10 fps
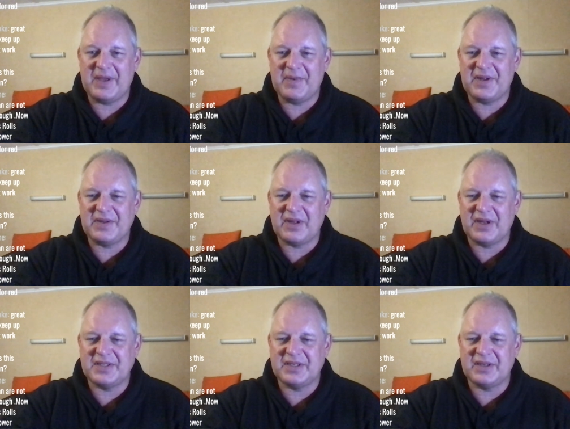but I
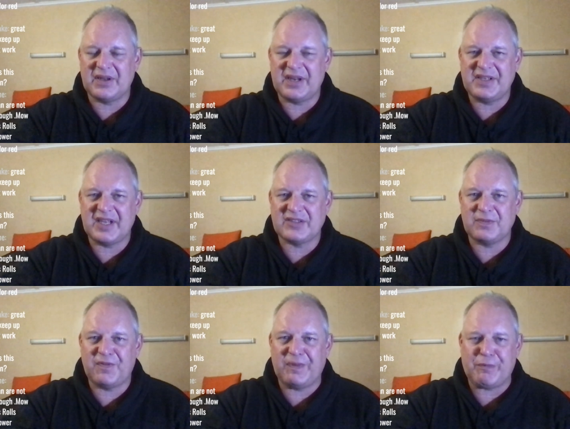didn't. I need to get some
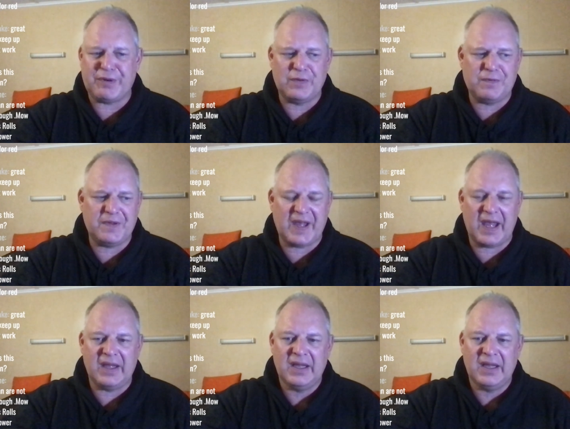fipronil for that.